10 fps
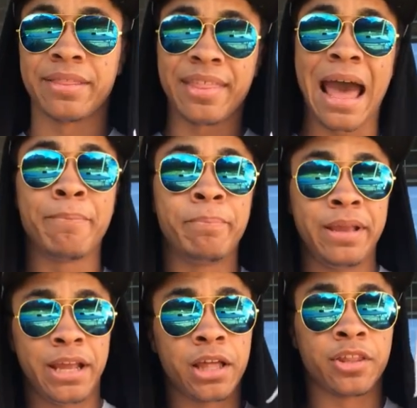and that
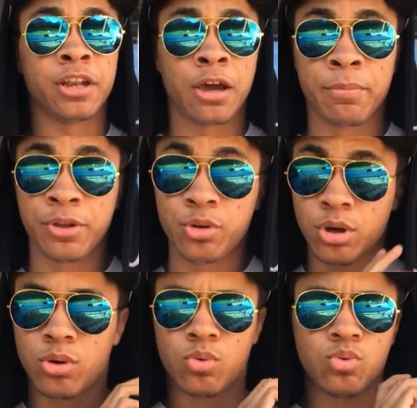being the number you
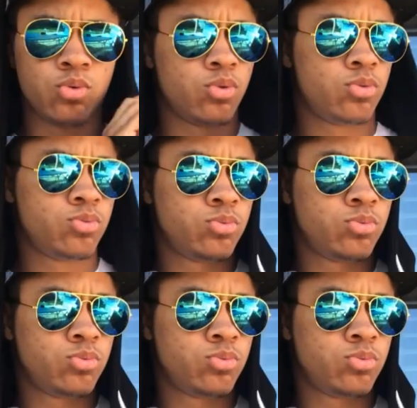go